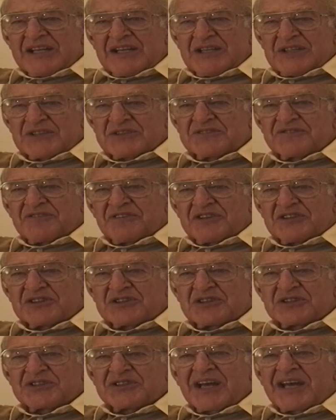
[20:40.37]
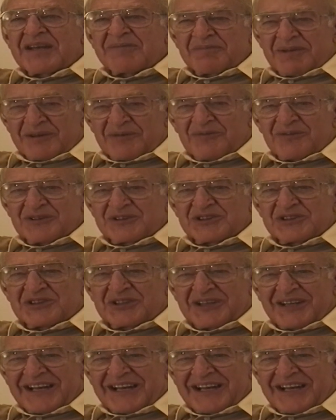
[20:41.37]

his first assignment was to